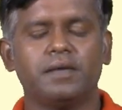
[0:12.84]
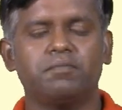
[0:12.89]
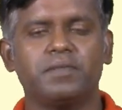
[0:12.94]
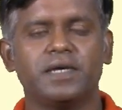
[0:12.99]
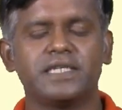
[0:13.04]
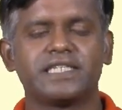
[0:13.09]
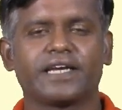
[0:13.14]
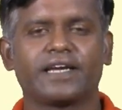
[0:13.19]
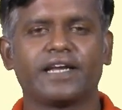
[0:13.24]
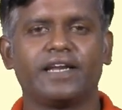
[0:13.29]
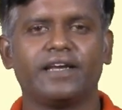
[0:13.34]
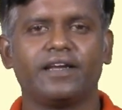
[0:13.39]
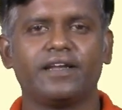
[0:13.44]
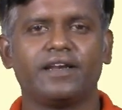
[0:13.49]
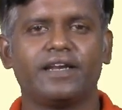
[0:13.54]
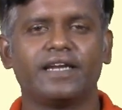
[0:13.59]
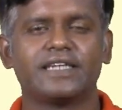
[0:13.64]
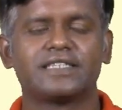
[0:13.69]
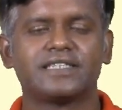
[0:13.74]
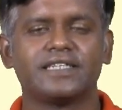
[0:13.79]
Basically,
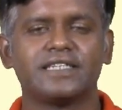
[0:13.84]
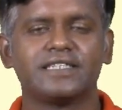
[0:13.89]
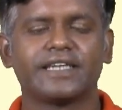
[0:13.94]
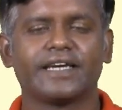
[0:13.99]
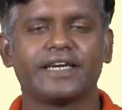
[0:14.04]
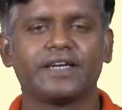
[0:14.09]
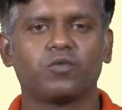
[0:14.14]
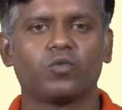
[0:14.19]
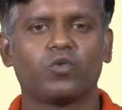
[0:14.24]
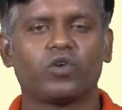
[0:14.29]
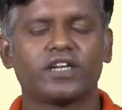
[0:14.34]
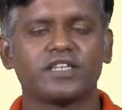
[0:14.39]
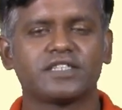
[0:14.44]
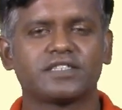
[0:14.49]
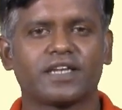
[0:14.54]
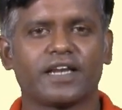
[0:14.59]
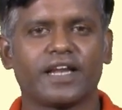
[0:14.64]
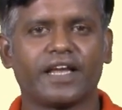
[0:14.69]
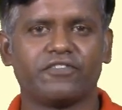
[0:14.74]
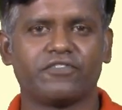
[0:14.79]
let's decide what
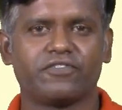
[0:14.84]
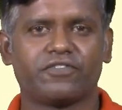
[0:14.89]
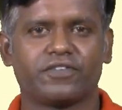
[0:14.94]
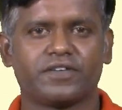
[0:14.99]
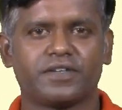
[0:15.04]
is life.